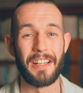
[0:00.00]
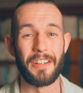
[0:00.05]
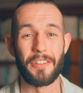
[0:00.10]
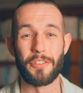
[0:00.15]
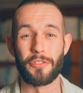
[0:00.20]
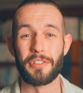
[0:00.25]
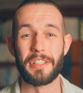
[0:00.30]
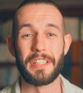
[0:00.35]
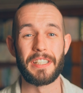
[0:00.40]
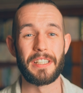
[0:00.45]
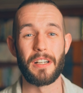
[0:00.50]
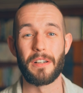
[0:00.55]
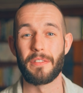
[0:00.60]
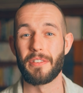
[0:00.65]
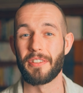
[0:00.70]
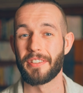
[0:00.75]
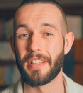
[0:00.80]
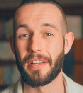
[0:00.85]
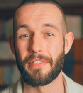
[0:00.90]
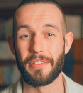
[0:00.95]
as reading over
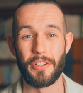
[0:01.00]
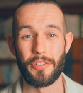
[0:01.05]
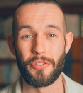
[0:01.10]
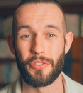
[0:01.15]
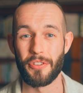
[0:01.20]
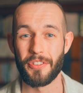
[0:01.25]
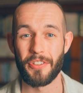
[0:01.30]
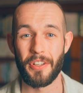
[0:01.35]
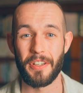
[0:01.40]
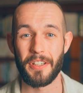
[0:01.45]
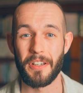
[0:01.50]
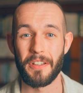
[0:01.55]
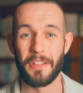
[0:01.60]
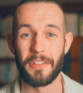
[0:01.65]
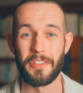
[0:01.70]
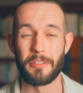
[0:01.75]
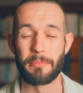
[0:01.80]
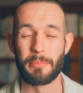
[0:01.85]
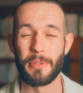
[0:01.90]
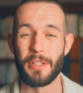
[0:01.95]
seven hundred
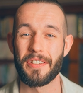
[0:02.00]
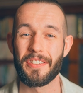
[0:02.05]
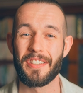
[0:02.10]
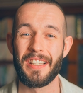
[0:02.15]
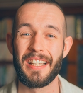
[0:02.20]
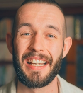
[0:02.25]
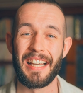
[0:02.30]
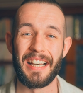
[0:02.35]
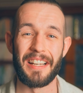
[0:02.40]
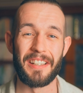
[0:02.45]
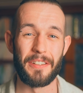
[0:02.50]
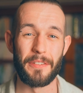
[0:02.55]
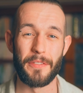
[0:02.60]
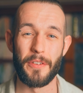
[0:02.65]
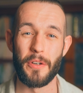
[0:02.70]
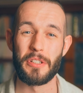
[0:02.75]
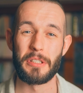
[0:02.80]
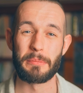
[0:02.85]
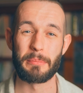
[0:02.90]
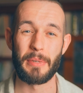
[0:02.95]
psychology books and
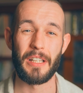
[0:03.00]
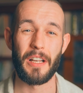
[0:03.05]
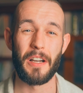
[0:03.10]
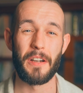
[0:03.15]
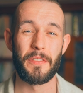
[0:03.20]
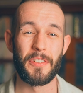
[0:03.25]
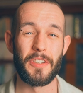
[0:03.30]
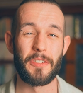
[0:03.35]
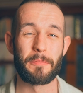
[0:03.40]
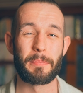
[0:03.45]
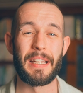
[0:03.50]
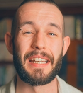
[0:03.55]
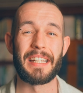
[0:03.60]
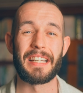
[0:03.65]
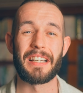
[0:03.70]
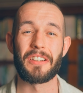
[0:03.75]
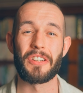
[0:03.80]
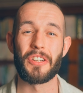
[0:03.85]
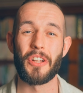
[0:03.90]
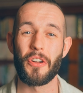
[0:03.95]
devoting my life to
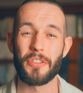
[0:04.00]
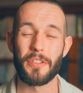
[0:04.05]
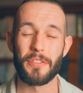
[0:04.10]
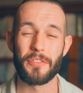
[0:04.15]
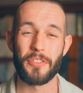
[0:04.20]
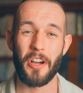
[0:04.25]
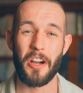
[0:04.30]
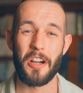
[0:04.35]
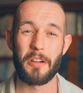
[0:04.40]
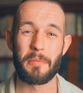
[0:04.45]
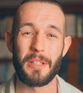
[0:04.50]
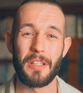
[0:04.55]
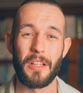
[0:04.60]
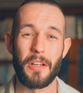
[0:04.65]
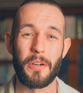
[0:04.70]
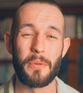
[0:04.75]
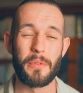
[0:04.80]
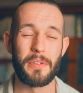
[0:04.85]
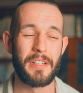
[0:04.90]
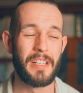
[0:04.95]
spending a lot of time
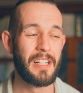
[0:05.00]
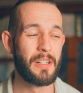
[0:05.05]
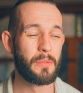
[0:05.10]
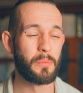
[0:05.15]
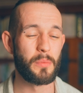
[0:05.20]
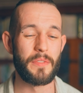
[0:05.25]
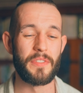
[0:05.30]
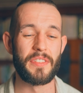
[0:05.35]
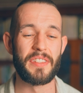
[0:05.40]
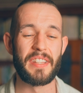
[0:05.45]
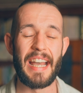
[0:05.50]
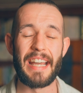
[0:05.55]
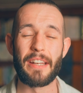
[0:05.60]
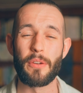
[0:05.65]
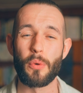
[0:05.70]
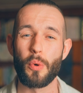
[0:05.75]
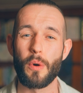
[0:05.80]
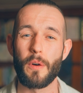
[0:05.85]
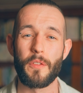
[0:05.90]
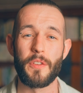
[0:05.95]
alone with dead
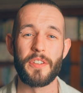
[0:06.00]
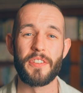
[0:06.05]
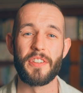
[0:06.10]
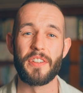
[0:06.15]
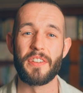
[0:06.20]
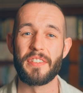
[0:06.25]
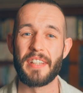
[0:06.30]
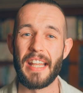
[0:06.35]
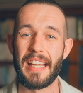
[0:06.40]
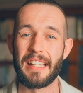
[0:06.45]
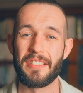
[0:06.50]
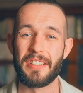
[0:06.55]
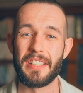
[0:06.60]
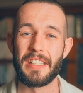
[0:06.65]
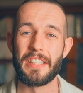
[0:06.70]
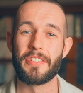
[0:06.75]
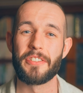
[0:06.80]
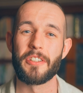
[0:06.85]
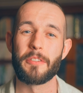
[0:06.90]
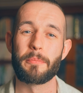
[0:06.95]
authors and dead
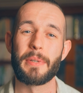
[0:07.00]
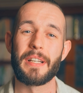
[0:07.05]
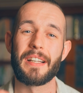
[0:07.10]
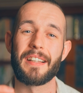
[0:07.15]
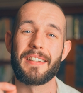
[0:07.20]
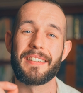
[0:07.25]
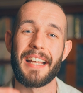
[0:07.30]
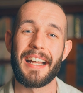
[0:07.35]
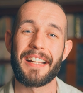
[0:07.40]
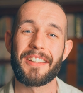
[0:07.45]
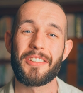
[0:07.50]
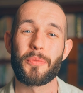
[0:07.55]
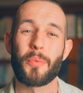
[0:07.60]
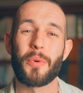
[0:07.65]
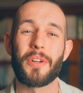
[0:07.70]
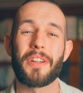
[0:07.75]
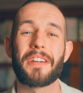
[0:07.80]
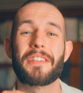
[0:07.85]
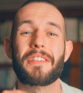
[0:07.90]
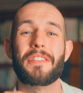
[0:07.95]
teachers, because that's
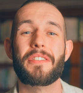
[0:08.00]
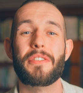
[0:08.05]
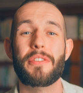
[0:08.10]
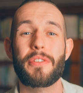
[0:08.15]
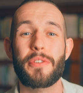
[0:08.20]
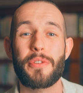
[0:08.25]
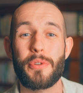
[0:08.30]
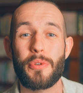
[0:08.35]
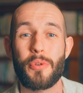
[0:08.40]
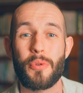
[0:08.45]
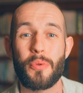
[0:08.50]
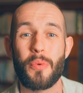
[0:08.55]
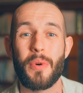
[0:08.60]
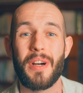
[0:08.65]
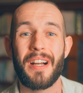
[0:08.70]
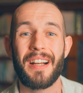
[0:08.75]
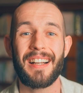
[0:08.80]
what I knew